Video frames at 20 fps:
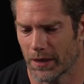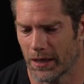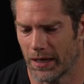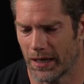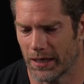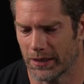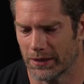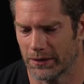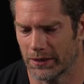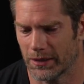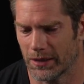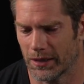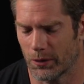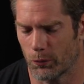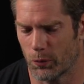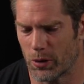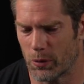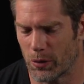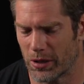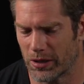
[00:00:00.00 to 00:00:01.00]
And
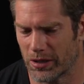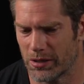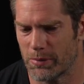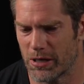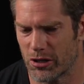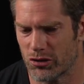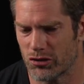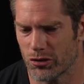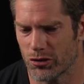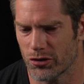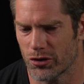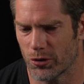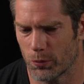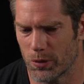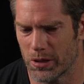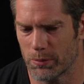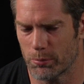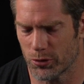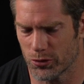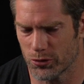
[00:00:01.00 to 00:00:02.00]
we wanted to make sure that
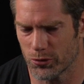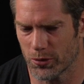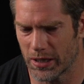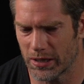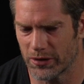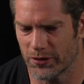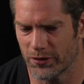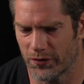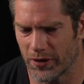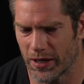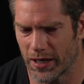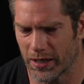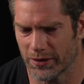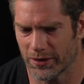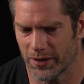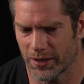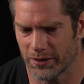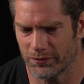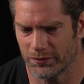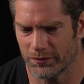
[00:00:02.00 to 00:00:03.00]
we portrayed the fact
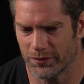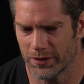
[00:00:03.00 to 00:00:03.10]
that